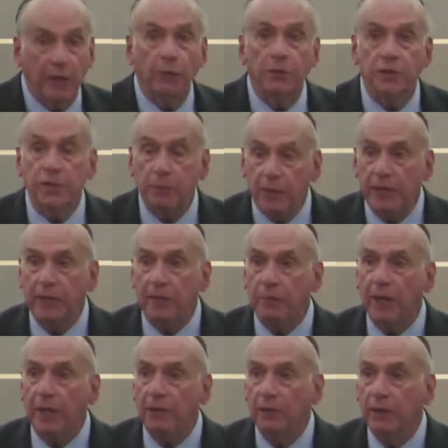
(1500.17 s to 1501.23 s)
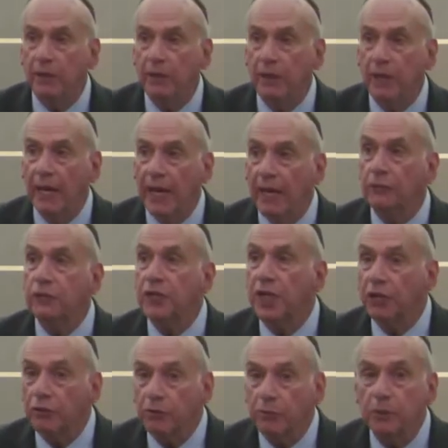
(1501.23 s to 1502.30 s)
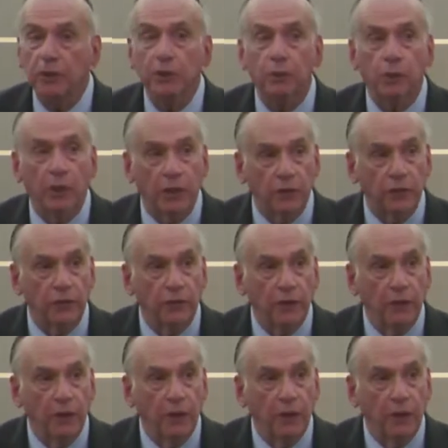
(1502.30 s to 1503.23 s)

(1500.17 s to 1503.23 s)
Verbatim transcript: they would speak about how terrible it was,